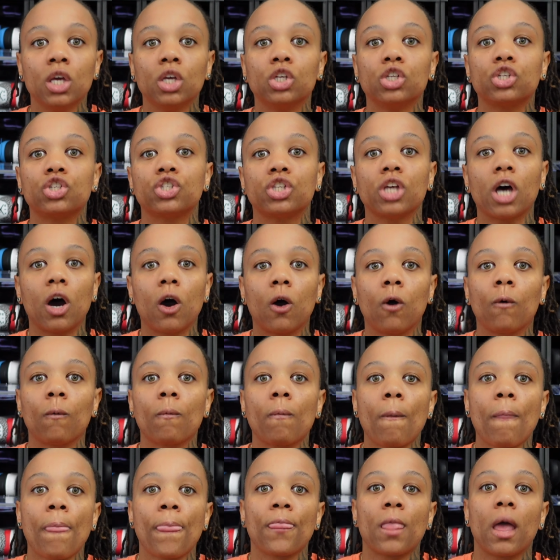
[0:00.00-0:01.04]

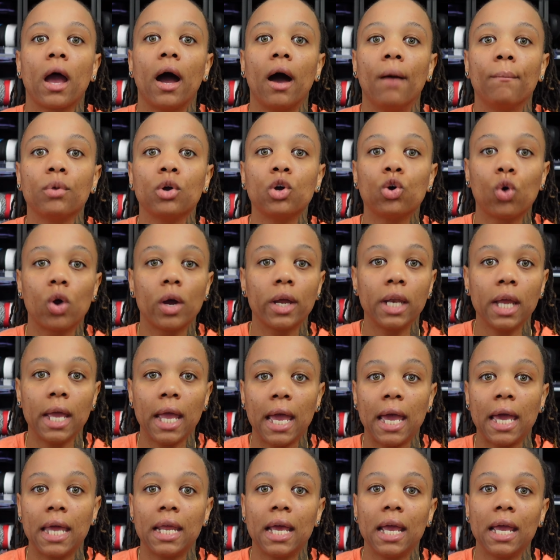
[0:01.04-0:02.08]
So I'm going
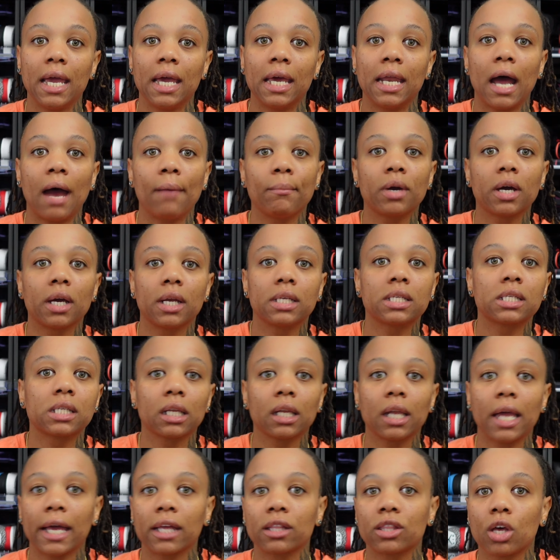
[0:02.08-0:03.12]
ahead and I'm going to
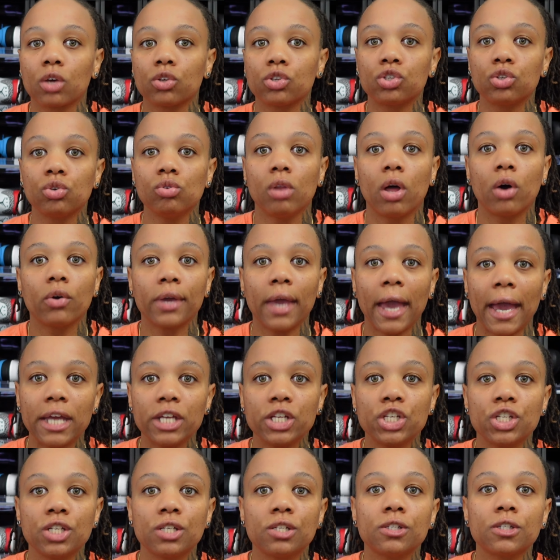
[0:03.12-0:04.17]
select those two
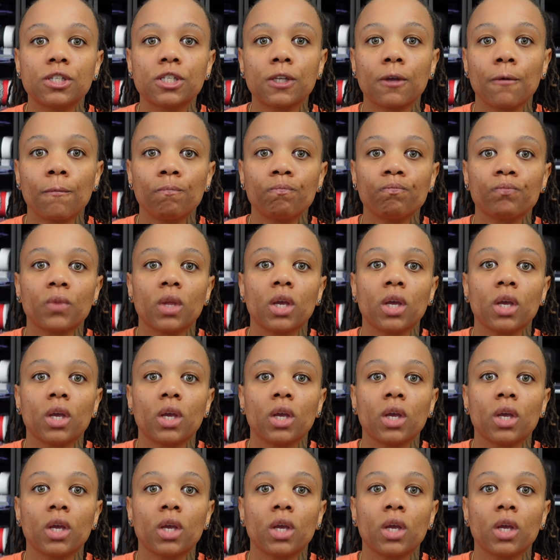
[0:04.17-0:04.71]
locations.